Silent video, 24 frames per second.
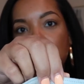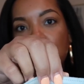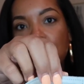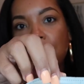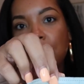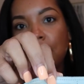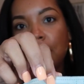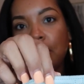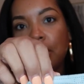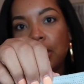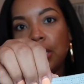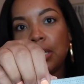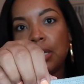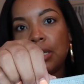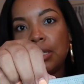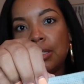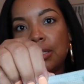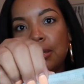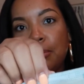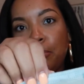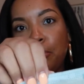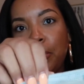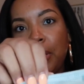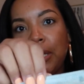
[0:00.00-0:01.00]
see, there is
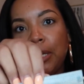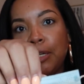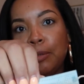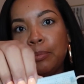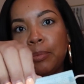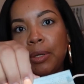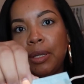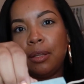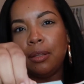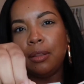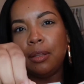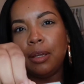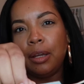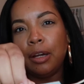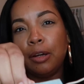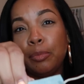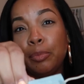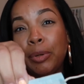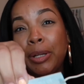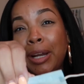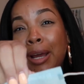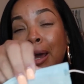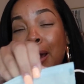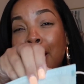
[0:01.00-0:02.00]
some makeup in there,
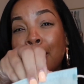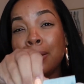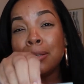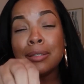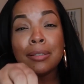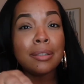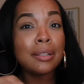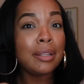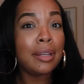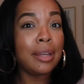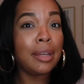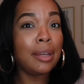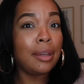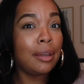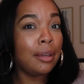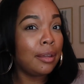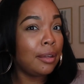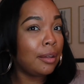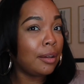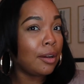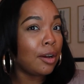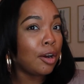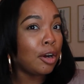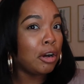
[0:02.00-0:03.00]
but honestly,
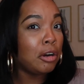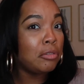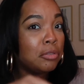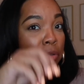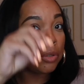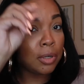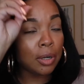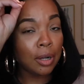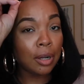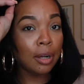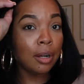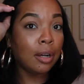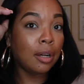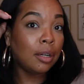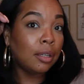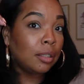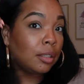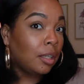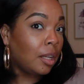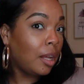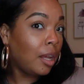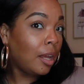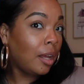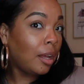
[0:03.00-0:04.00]

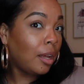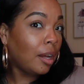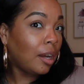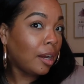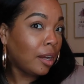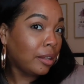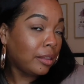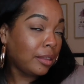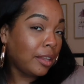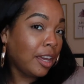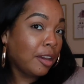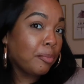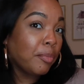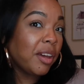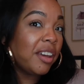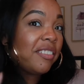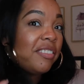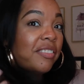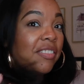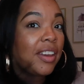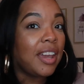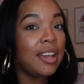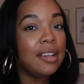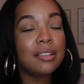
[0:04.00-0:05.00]
overall, I think my
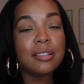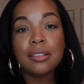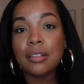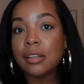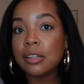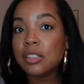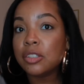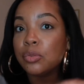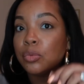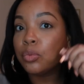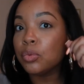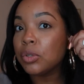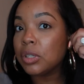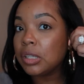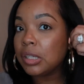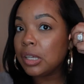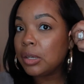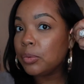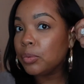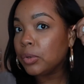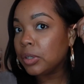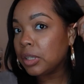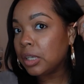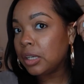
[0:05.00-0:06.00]
face looks really,
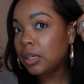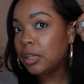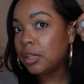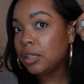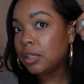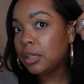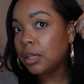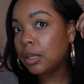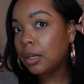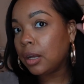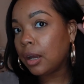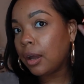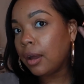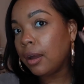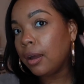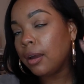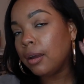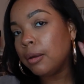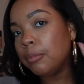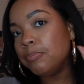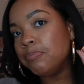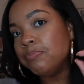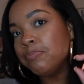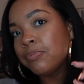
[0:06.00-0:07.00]
really good.
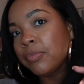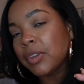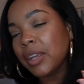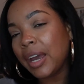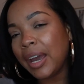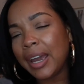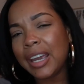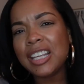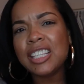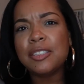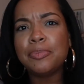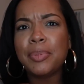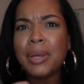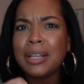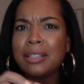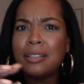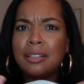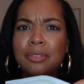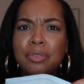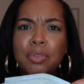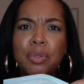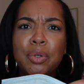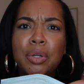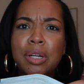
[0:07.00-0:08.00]
I expected,
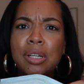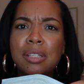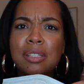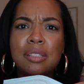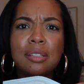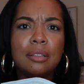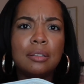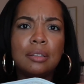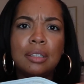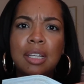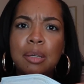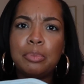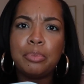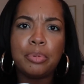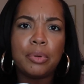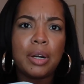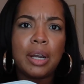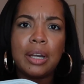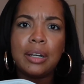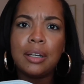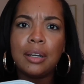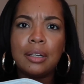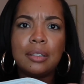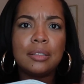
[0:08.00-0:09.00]
of course, lip
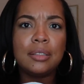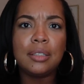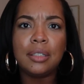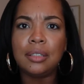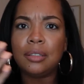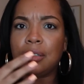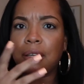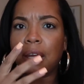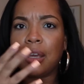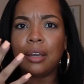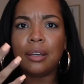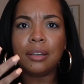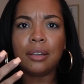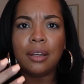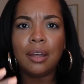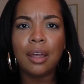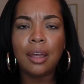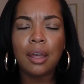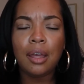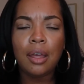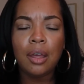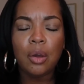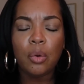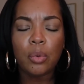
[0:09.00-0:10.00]
product and like
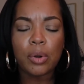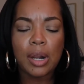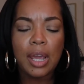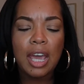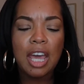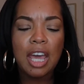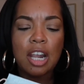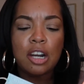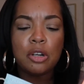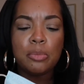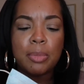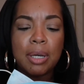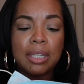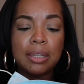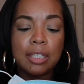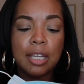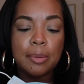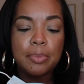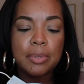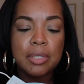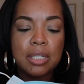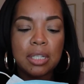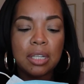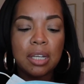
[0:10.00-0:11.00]
what I had on my
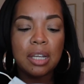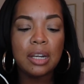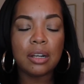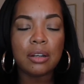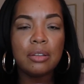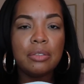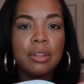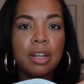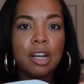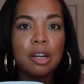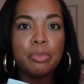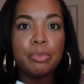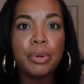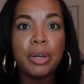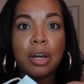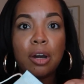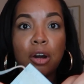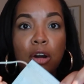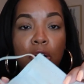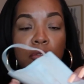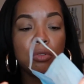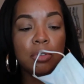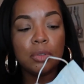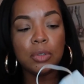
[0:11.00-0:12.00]
lips to get on there, but
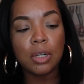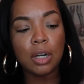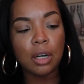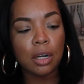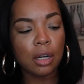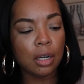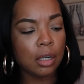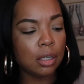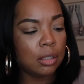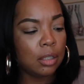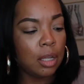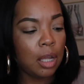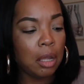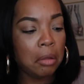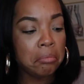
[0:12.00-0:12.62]
overall,